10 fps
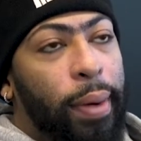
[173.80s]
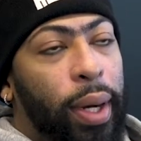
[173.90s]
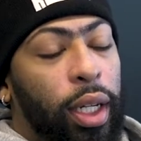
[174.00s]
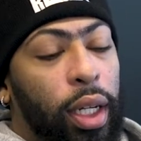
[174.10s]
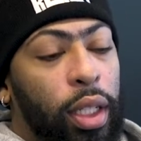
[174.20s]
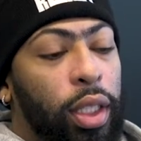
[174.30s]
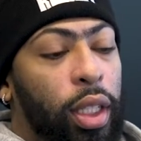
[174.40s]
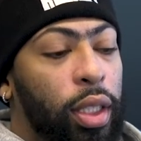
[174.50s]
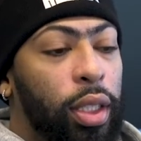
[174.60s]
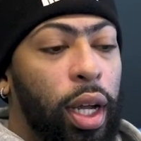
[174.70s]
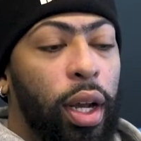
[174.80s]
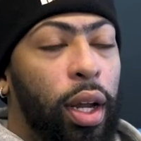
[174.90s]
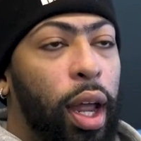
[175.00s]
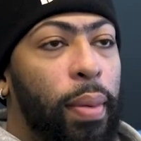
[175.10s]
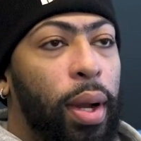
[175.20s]
I think you just take it a
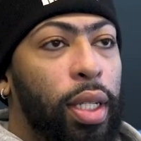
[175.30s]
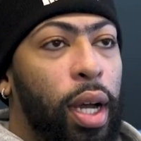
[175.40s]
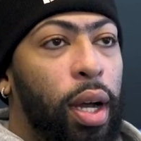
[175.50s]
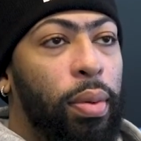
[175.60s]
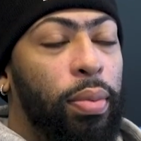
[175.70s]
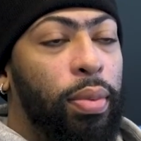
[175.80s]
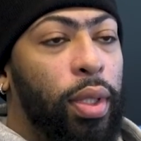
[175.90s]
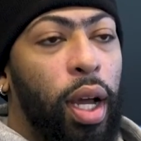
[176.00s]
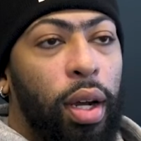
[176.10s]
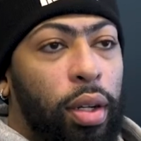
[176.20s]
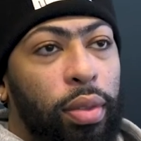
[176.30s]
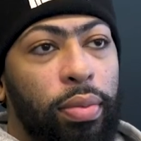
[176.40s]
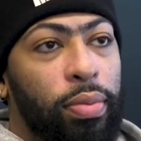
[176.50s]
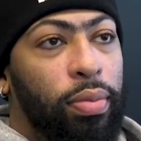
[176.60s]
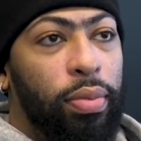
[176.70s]
game at a time, just kind of
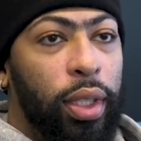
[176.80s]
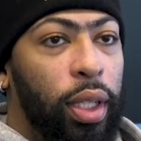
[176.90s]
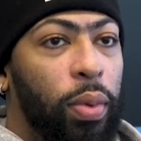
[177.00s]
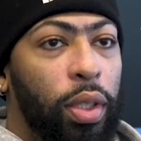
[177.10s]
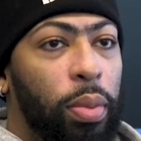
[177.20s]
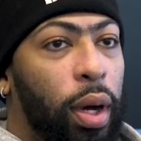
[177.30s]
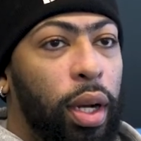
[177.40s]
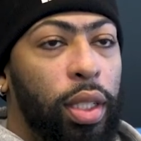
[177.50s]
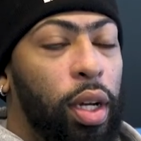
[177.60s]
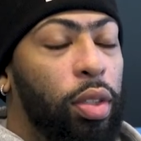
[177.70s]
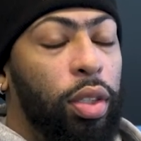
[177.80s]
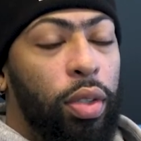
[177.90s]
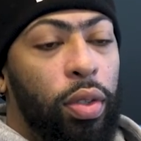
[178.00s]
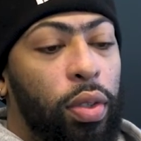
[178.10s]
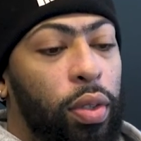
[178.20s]
see what your body tells you.